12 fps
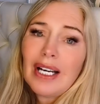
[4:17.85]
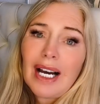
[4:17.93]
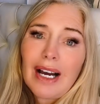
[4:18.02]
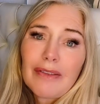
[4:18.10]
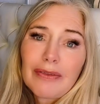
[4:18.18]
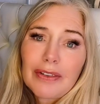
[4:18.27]

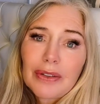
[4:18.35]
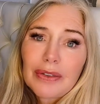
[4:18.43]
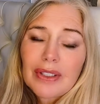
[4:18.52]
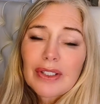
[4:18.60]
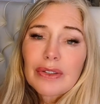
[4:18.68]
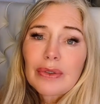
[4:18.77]
I feel
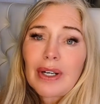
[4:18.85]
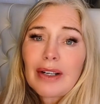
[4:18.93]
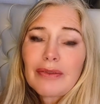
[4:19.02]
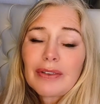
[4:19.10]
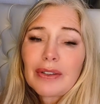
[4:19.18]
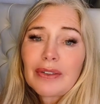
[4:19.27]
this or I
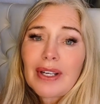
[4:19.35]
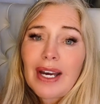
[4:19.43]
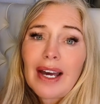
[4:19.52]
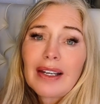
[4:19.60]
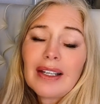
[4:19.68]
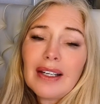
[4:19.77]
feel
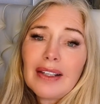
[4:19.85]
that,